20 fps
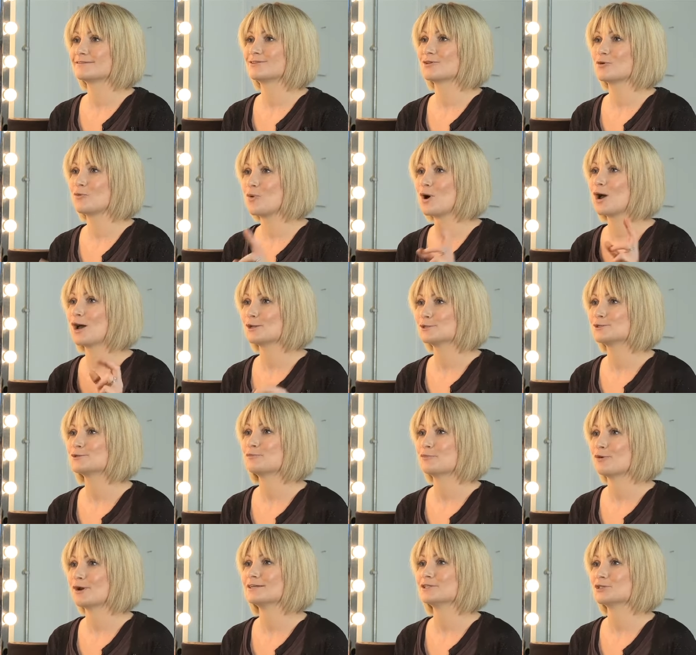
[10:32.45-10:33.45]
the word
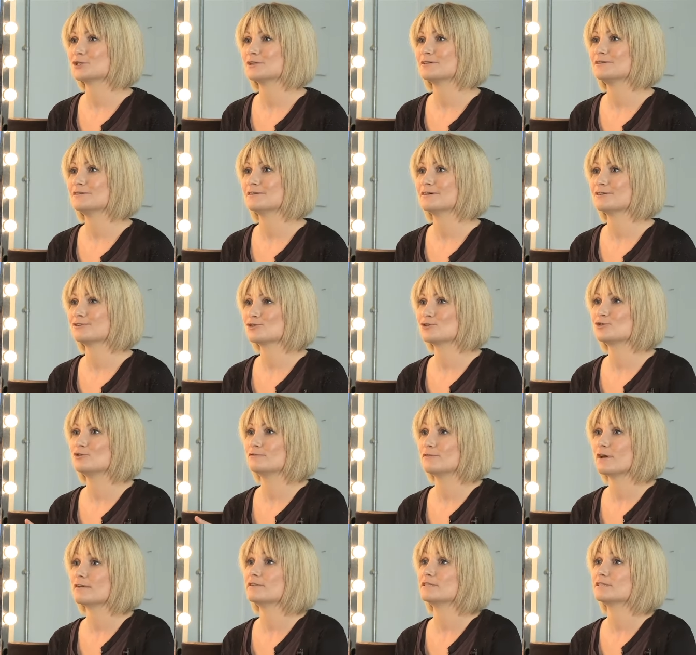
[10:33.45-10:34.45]
depression are
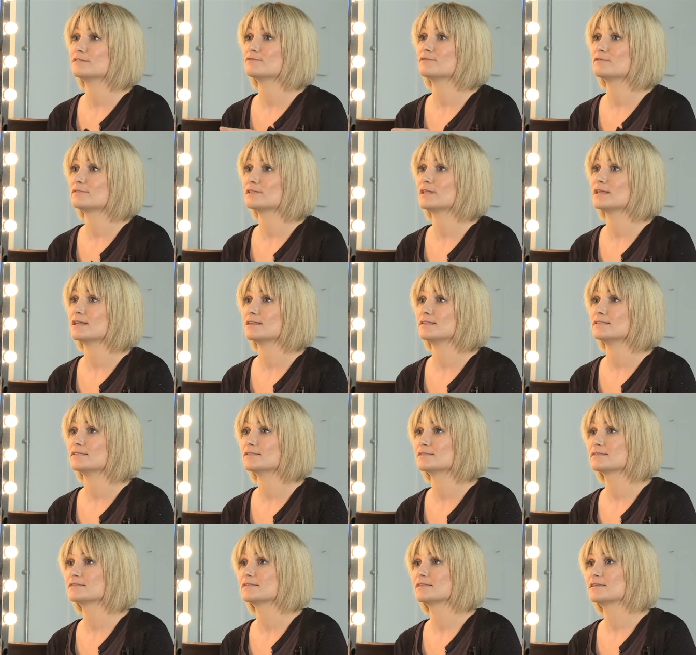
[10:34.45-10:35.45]
two very different
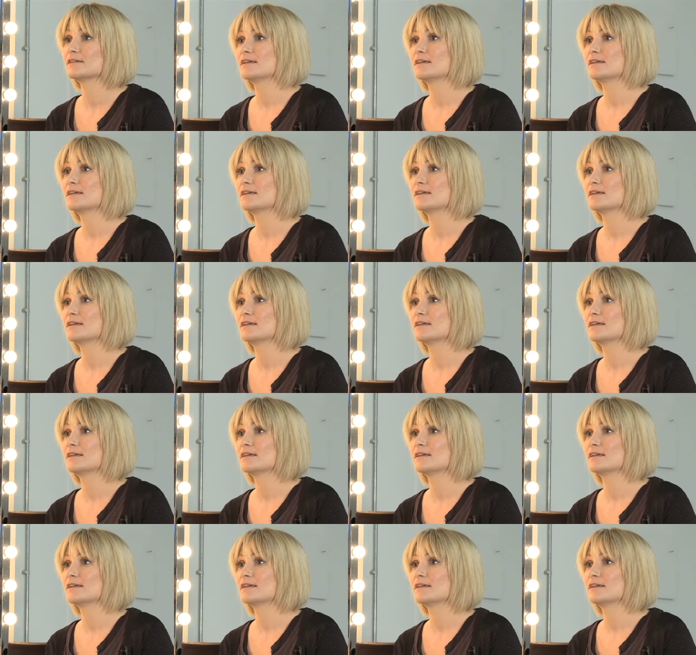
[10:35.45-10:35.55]
things.